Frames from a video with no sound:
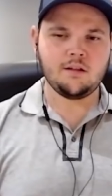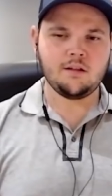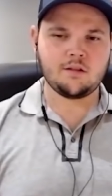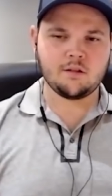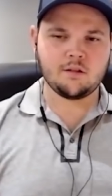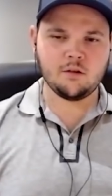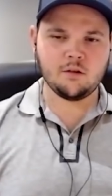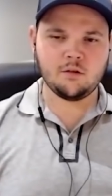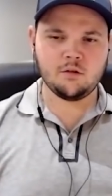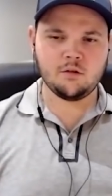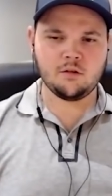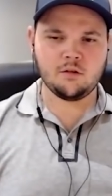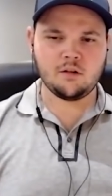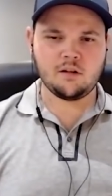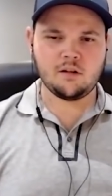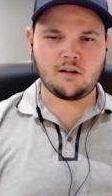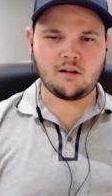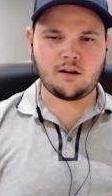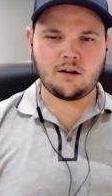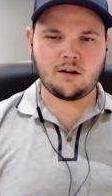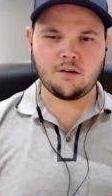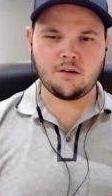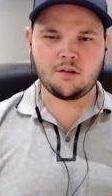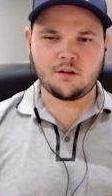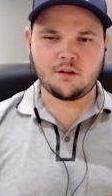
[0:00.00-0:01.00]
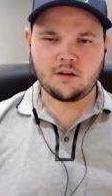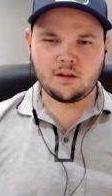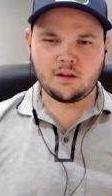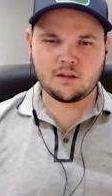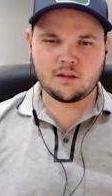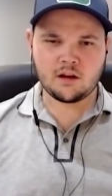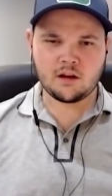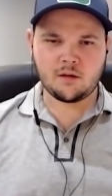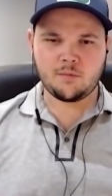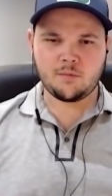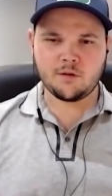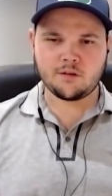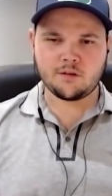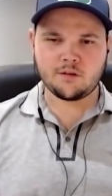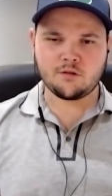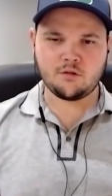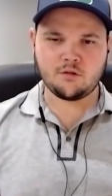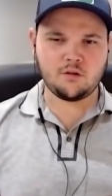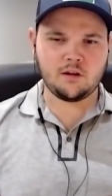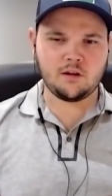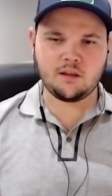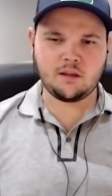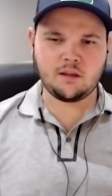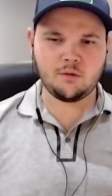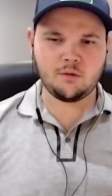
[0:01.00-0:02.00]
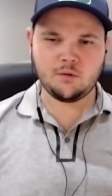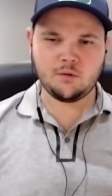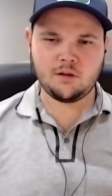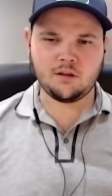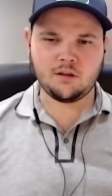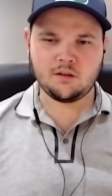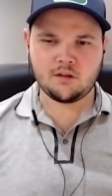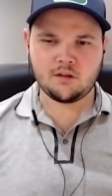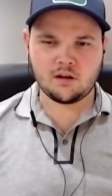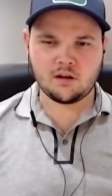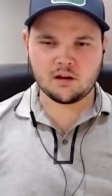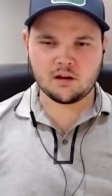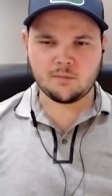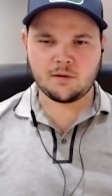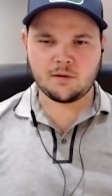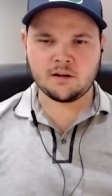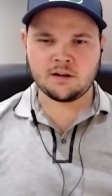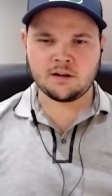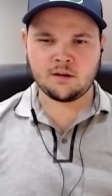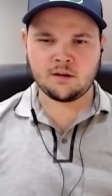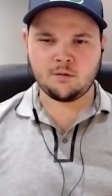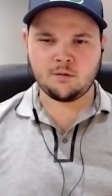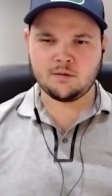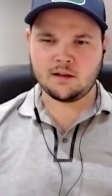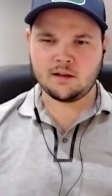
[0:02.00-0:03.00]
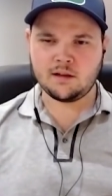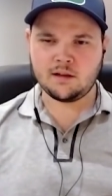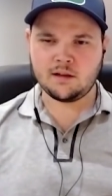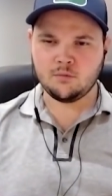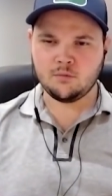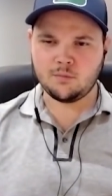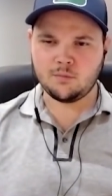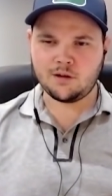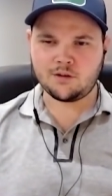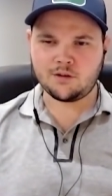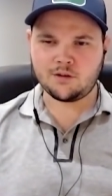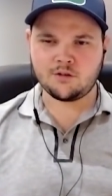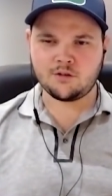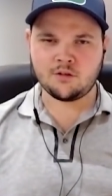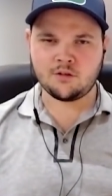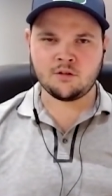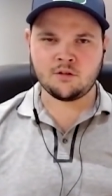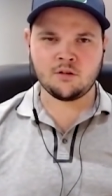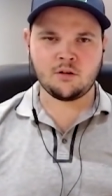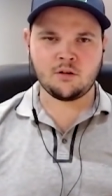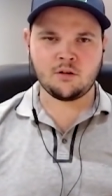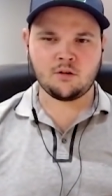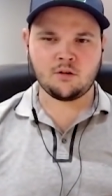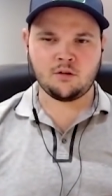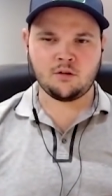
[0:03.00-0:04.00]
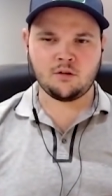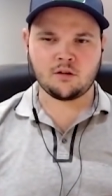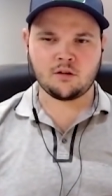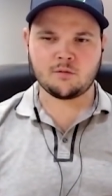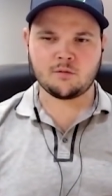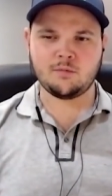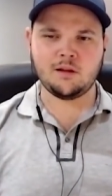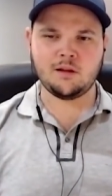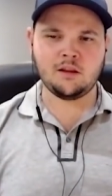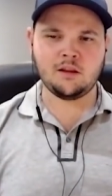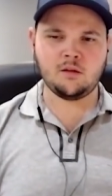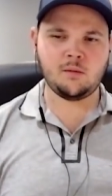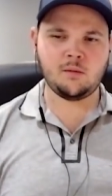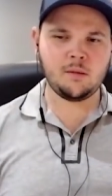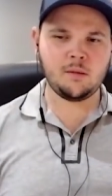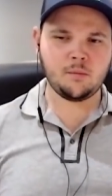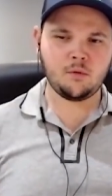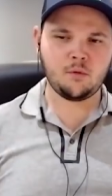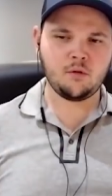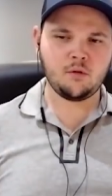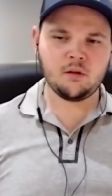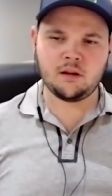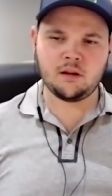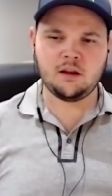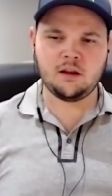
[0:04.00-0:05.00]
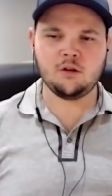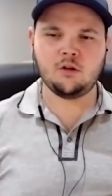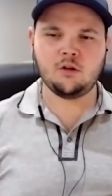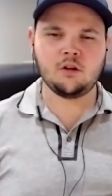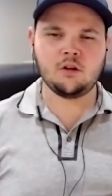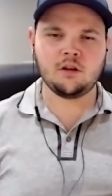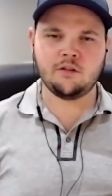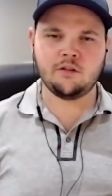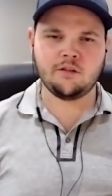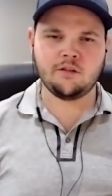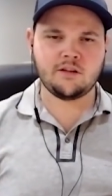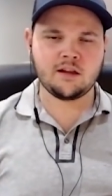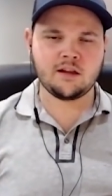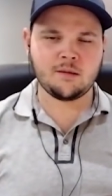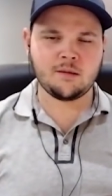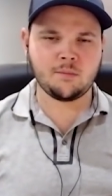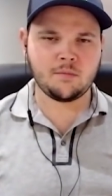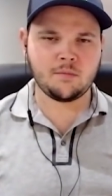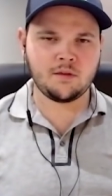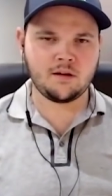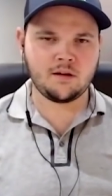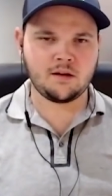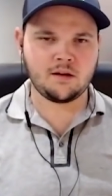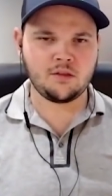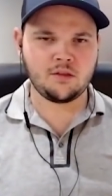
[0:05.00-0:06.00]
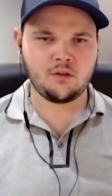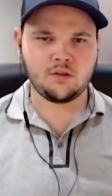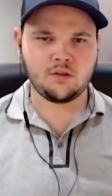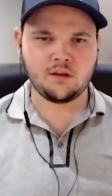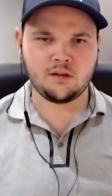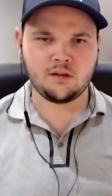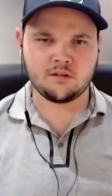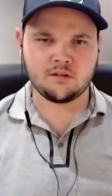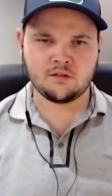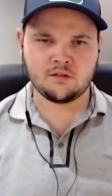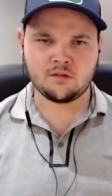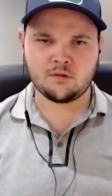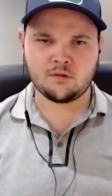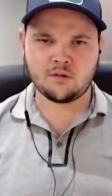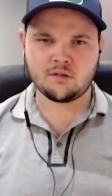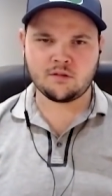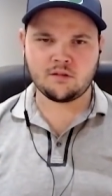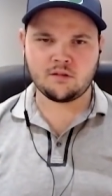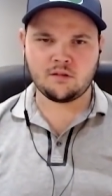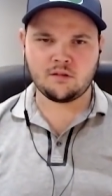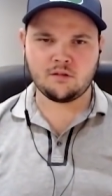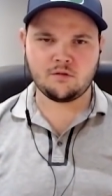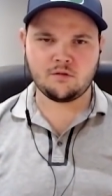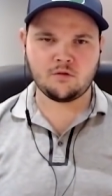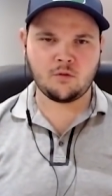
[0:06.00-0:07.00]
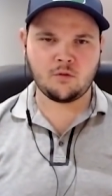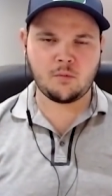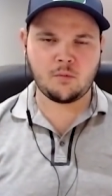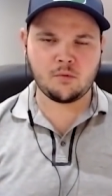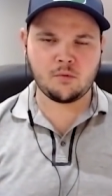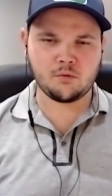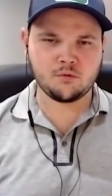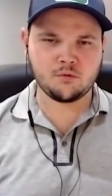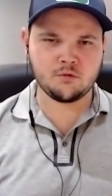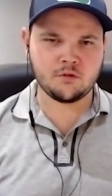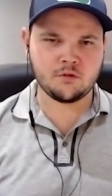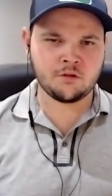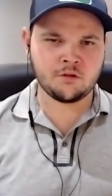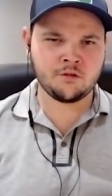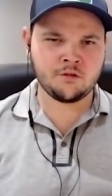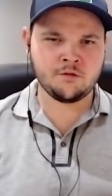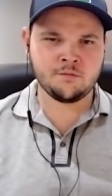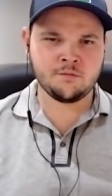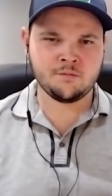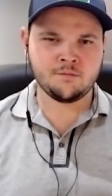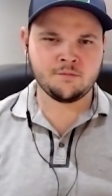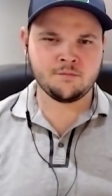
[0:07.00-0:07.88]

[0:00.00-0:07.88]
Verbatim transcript: So are there any topics or anything we didn't talk about that you'd like to mention or explain to people? Any other concept that you think is interesting for people to learn?